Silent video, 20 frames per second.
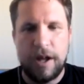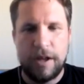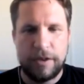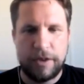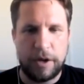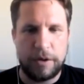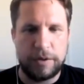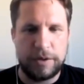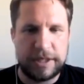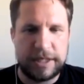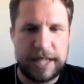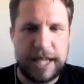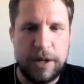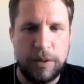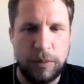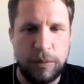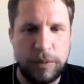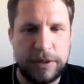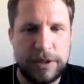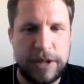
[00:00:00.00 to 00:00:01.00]
those
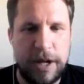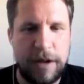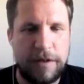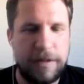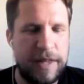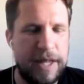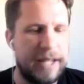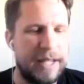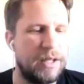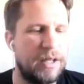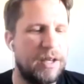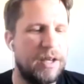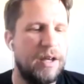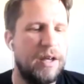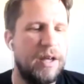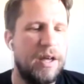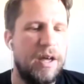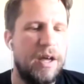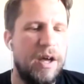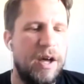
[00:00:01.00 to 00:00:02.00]
skills and i think
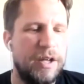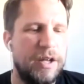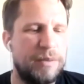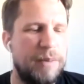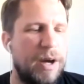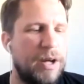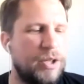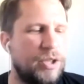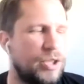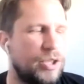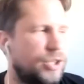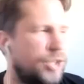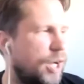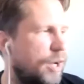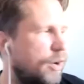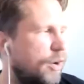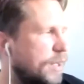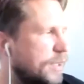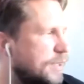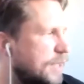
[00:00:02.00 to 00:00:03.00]
as much as
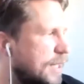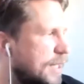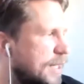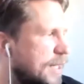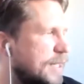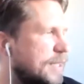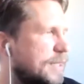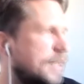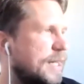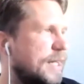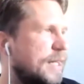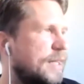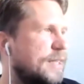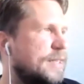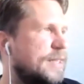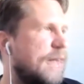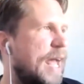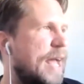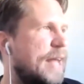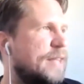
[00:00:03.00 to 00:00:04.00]
joe like you said the instinct
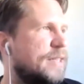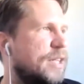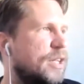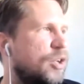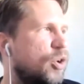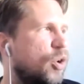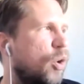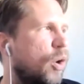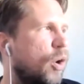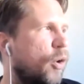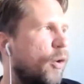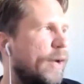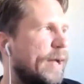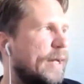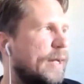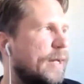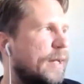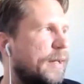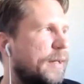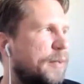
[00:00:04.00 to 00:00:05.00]
is there to not like
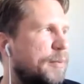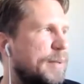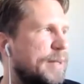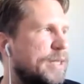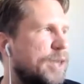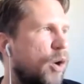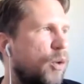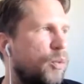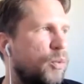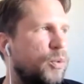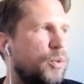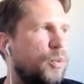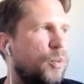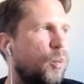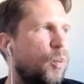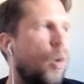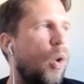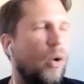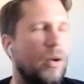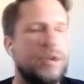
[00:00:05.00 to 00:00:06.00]
to be told
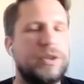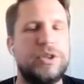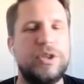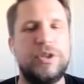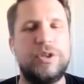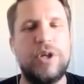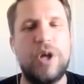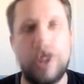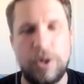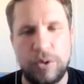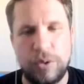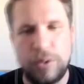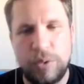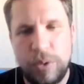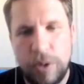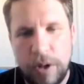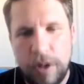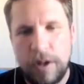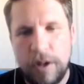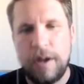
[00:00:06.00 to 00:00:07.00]
what to
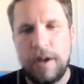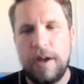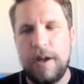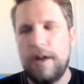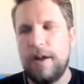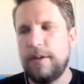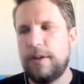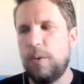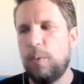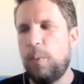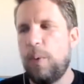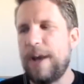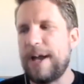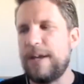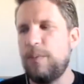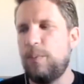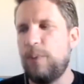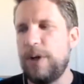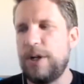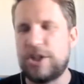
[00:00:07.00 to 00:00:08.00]
do the way
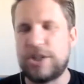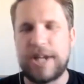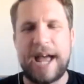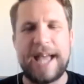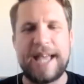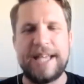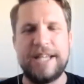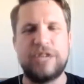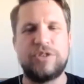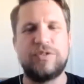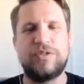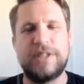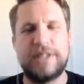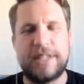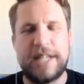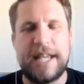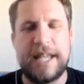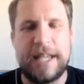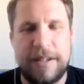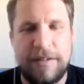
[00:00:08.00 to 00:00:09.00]
in which that is
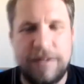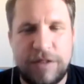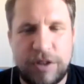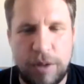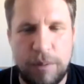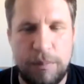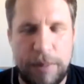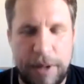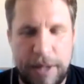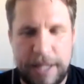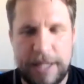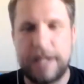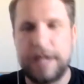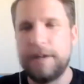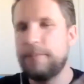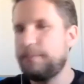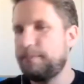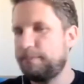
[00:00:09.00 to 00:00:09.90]
received can be